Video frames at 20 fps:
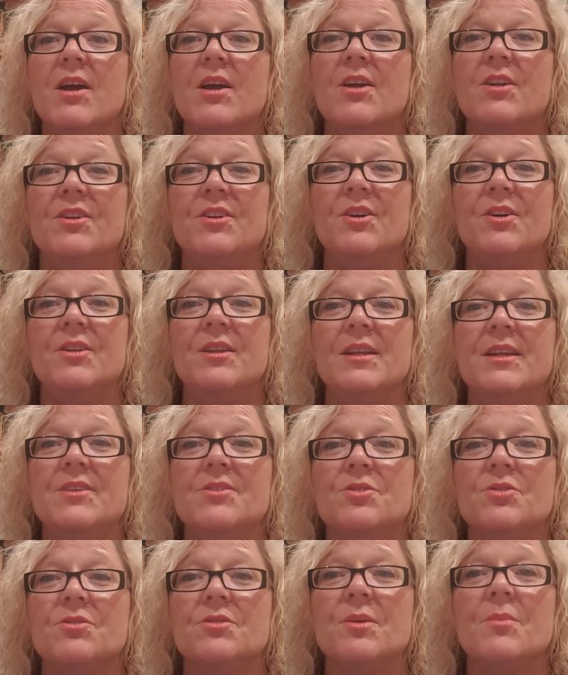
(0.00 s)
knowledge,
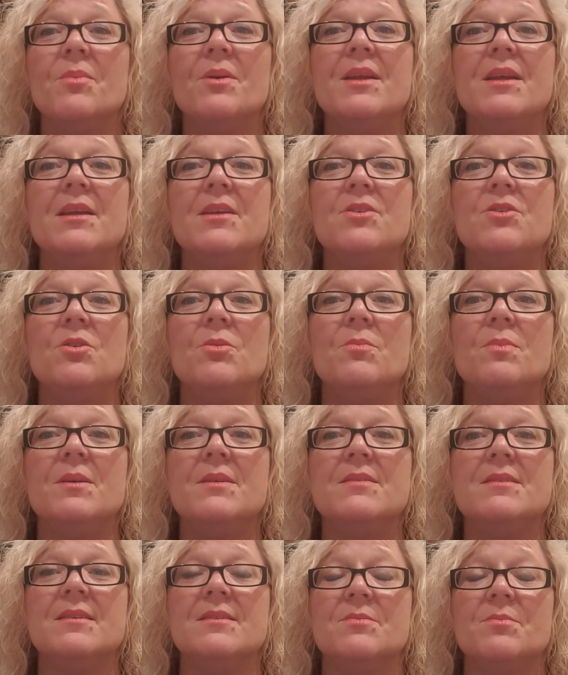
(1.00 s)
or somebody in your
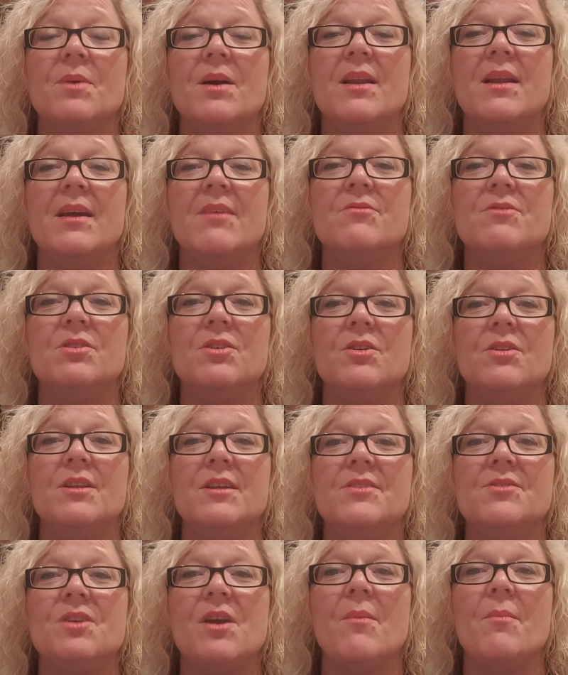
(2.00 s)
business might have
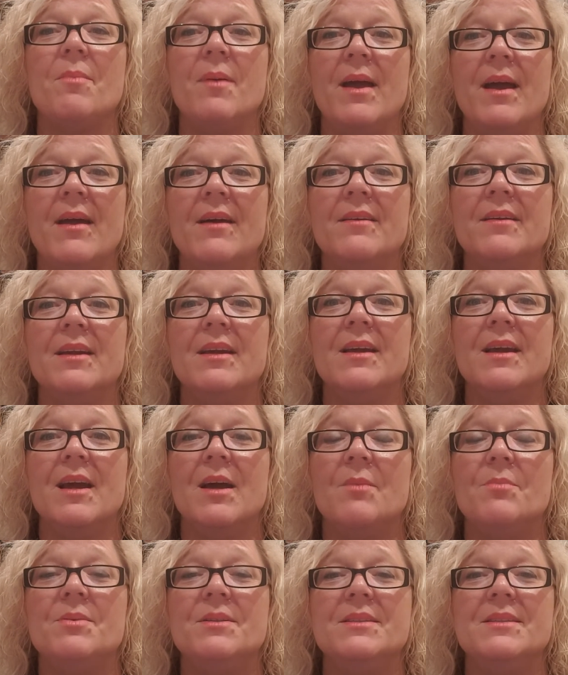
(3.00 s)
knowledge about
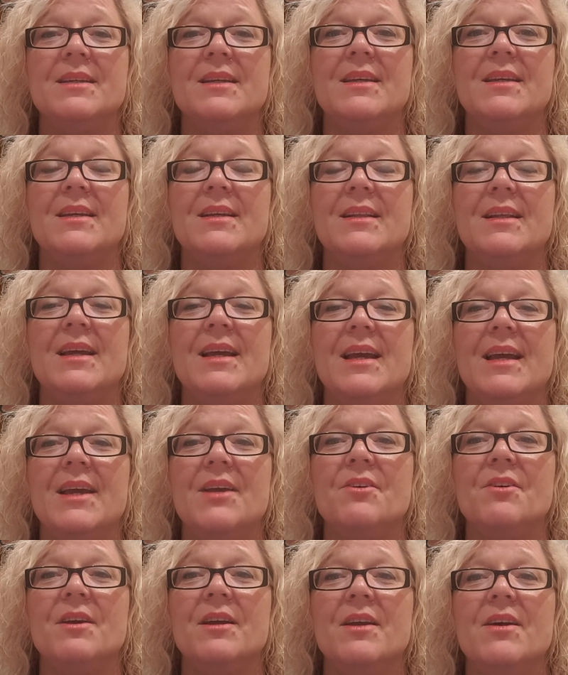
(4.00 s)
a particular
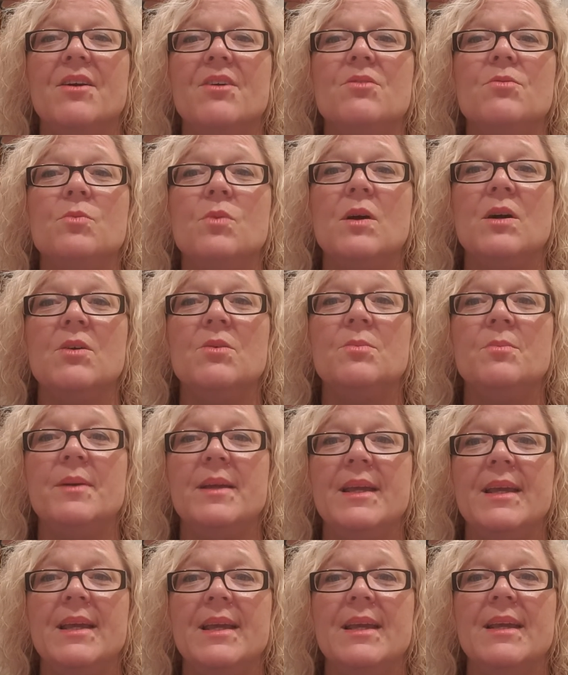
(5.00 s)
area of
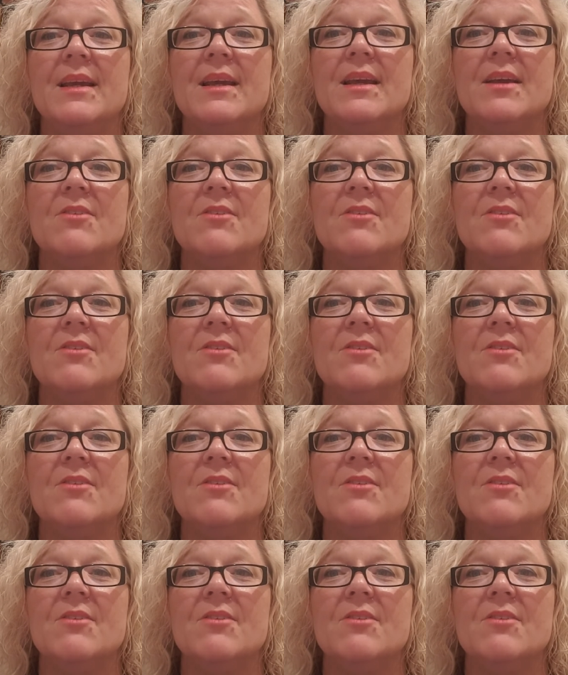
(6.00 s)
well-being: